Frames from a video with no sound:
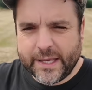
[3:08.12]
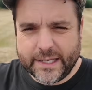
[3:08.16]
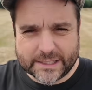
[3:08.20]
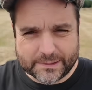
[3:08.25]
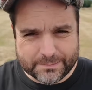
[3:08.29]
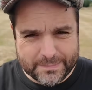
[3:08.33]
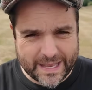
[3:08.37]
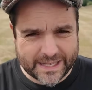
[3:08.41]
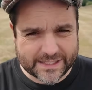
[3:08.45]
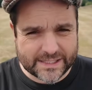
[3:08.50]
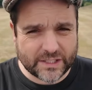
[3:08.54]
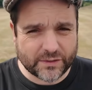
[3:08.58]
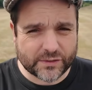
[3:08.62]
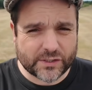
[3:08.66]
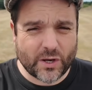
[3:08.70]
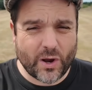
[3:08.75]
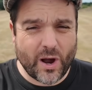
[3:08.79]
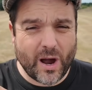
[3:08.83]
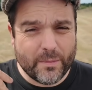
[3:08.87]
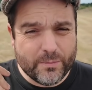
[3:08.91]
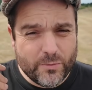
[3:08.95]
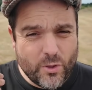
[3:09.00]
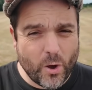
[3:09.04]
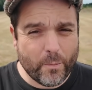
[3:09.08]
is massive. So
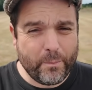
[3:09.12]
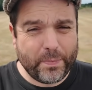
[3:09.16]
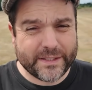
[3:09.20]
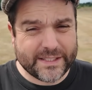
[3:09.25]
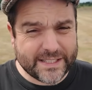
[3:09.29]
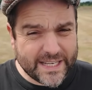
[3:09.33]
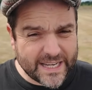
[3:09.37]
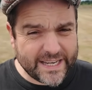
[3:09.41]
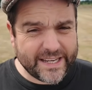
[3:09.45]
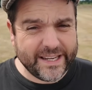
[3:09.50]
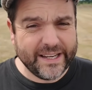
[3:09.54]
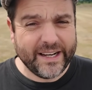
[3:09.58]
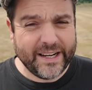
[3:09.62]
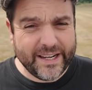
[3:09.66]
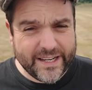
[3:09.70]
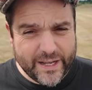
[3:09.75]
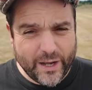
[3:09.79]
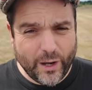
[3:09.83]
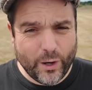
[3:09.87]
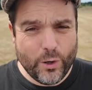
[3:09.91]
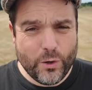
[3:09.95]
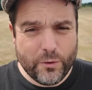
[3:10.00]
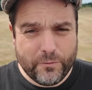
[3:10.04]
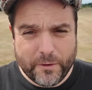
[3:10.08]
I'm not particularly
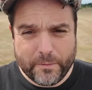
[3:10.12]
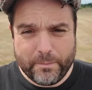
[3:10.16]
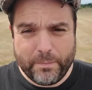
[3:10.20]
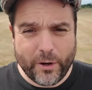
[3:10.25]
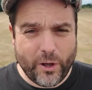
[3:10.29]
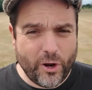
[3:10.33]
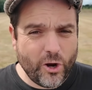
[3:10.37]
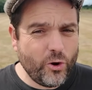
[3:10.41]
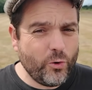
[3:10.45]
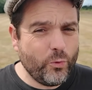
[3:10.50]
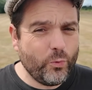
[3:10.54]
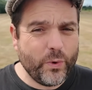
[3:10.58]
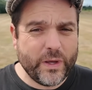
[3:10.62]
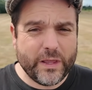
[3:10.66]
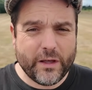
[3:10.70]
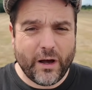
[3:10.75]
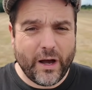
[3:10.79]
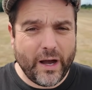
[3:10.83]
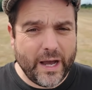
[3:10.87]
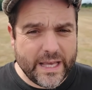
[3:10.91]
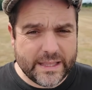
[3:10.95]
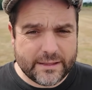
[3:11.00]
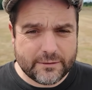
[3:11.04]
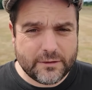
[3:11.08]
overblown with
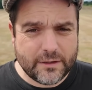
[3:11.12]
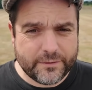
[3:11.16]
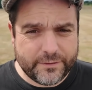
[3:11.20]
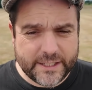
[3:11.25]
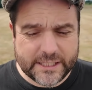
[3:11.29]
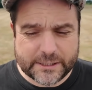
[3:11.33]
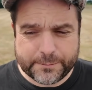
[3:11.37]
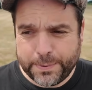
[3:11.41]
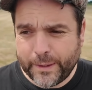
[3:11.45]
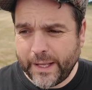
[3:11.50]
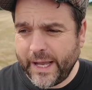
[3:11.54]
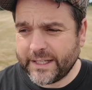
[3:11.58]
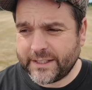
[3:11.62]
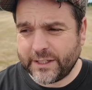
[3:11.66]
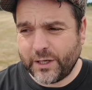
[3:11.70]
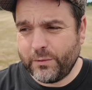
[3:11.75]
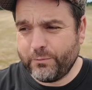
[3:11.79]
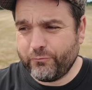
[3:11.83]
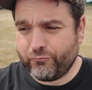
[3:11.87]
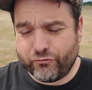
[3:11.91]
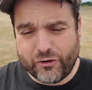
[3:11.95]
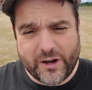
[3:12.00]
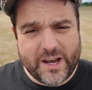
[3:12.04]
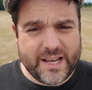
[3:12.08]
either of these players. I
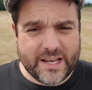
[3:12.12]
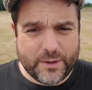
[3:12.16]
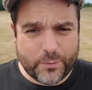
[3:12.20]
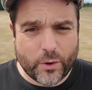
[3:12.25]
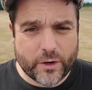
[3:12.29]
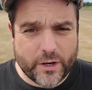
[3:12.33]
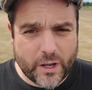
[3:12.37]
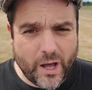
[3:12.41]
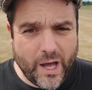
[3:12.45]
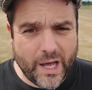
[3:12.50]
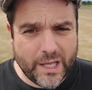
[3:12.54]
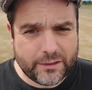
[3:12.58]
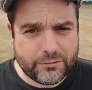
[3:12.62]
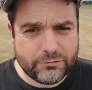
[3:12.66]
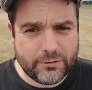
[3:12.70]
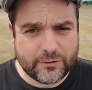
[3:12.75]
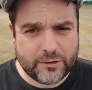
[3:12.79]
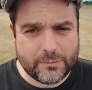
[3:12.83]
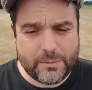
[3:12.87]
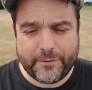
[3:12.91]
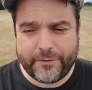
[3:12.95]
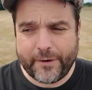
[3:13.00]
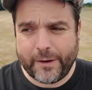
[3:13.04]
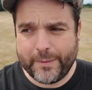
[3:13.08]
don't really want either of
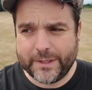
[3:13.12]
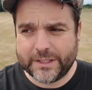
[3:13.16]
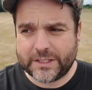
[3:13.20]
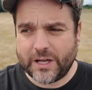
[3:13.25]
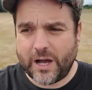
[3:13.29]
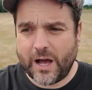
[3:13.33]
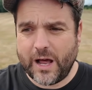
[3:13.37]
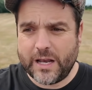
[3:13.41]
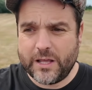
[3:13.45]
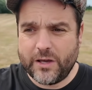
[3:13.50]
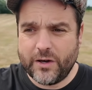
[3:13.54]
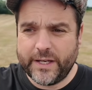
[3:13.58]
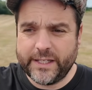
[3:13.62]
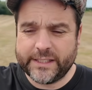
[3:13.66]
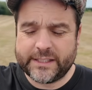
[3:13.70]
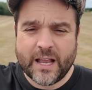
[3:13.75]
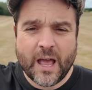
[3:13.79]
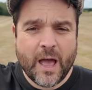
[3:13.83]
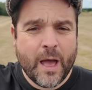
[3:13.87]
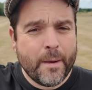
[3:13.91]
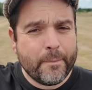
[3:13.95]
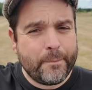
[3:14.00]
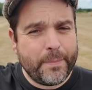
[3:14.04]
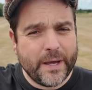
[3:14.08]
them, if I'm entirely honest.
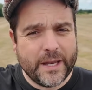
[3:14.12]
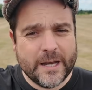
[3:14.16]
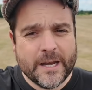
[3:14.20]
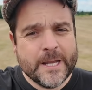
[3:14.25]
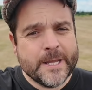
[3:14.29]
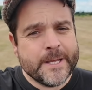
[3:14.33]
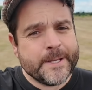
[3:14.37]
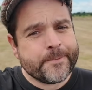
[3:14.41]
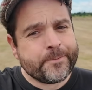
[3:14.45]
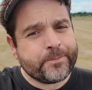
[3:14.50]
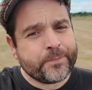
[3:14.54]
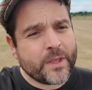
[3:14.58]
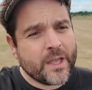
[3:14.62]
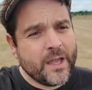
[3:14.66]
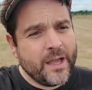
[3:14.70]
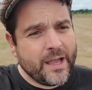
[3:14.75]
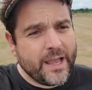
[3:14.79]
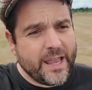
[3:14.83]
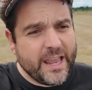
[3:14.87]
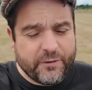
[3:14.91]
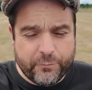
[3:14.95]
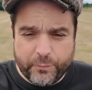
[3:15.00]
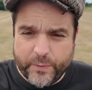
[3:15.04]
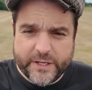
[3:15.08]
But
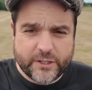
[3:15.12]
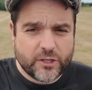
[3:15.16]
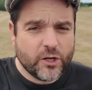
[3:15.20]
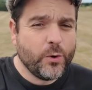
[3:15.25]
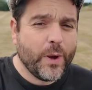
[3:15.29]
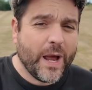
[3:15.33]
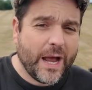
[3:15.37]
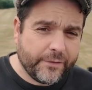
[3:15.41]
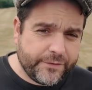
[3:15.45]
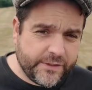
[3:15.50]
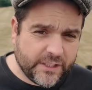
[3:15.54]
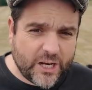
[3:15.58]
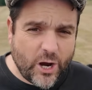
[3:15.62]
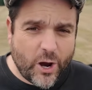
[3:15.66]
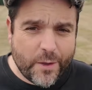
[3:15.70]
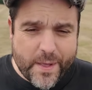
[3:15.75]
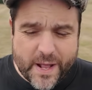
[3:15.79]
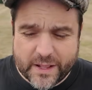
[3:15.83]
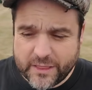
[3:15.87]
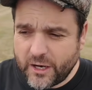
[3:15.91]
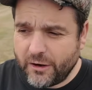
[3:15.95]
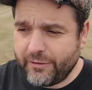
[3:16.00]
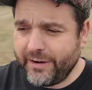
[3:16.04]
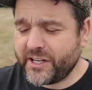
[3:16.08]
if we do have to go in
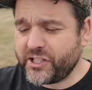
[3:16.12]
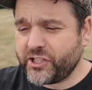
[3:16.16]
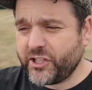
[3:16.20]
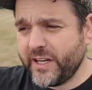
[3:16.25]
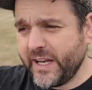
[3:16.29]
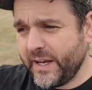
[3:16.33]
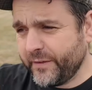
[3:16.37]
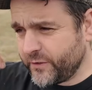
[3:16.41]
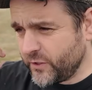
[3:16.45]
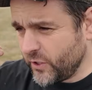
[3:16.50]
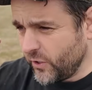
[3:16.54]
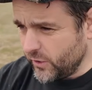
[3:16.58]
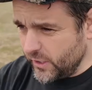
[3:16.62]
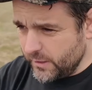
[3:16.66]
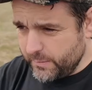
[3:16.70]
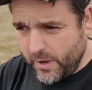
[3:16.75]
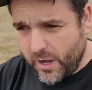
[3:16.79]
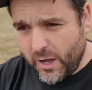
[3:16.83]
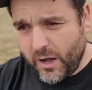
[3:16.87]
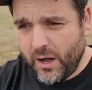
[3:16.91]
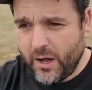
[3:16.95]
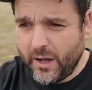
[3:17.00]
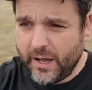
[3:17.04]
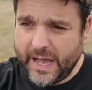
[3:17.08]
that direction, if Tottenham
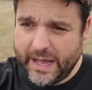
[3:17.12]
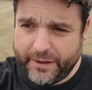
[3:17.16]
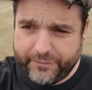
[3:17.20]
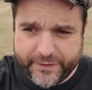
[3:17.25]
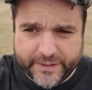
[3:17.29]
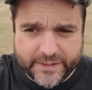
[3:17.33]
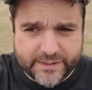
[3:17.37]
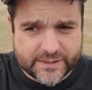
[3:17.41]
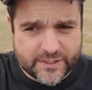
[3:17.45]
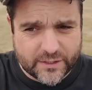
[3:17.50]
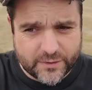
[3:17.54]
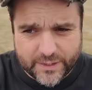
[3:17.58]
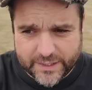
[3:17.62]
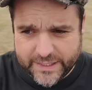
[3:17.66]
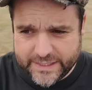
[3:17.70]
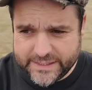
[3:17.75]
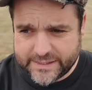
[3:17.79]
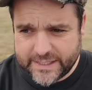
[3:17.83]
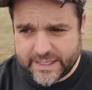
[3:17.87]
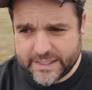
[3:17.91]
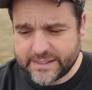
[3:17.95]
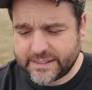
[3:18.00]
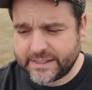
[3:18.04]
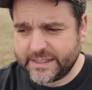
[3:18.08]
are having to at
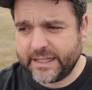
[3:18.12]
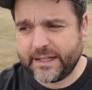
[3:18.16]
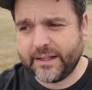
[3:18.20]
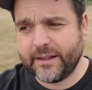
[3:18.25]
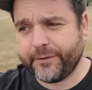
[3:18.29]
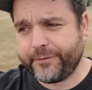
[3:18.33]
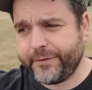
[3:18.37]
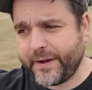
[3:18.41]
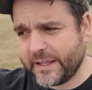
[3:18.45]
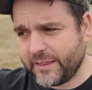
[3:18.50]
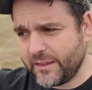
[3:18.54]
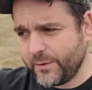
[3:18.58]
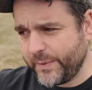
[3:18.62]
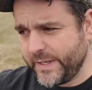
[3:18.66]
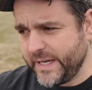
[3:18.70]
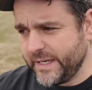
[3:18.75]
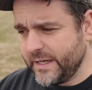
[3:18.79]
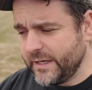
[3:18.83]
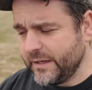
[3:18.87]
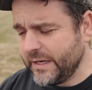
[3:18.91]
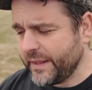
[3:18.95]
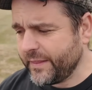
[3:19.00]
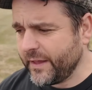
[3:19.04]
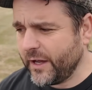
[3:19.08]
least consider the fact that we
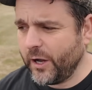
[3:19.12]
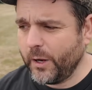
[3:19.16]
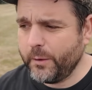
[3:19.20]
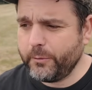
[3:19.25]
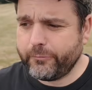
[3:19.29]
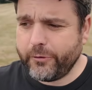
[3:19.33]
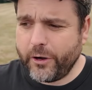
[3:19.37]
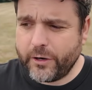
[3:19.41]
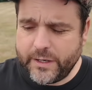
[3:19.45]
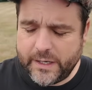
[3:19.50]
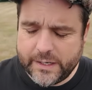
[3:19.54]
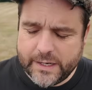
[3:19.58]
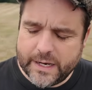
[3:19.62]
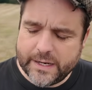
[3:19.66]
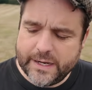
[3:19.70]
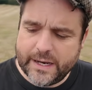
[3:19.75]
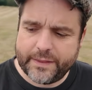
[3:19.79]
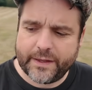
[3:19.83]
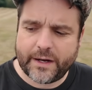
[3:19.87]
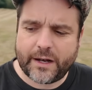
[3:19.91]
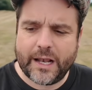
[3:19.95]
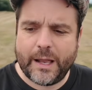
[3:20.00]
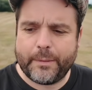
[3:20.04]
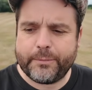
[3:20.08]
need another homegrown,
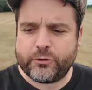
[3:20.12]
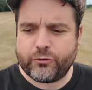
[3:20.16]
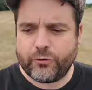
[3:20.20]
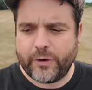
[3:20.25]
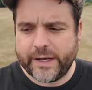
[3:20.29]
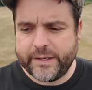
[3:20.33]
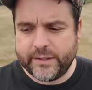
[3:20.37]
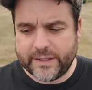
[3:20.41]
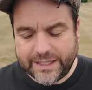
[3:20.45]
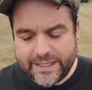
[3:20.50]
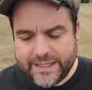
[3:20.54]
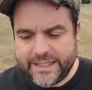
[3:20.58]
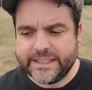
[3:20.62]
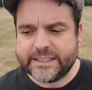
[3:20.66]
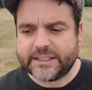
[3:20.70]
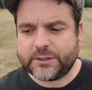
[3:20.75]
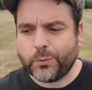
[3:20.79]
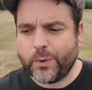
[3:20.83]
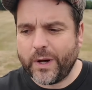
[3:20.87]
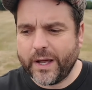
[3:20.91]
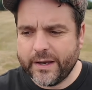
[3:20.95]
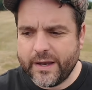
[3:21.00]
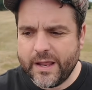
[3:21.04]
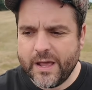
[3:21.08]
another club trained, at least
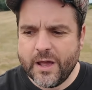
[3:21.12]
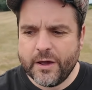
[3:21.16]
one